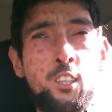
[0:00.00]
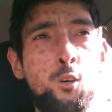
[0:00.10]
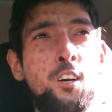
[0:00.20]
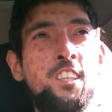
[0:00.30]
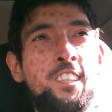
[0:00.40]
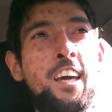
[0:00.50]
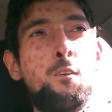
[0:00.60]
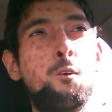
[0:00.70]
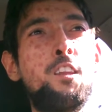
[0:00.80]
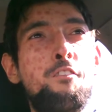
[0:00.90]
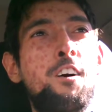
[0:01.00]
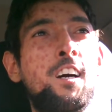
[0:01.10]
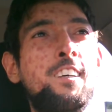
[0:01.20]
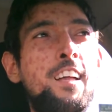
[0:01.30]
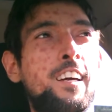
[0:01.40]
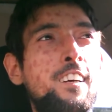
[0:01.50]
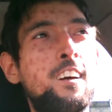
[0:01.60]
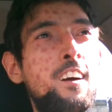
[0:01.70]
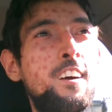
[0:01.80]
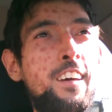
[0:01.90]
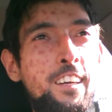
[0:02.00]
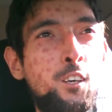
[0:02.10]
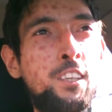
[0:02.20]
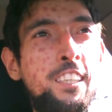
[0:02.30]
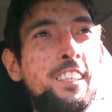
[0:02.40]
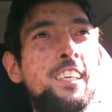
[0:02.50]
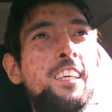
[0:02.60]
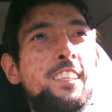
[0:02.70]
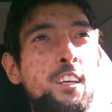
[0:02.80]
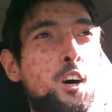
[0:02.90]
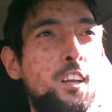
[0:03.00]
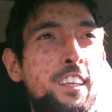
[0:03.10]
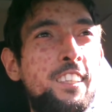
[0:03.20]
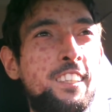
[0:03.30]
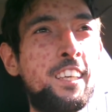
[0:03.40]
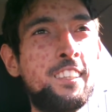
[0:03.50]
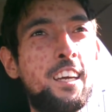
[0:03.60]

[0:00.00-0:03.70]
you understand what the fuck like illness is and all of these things.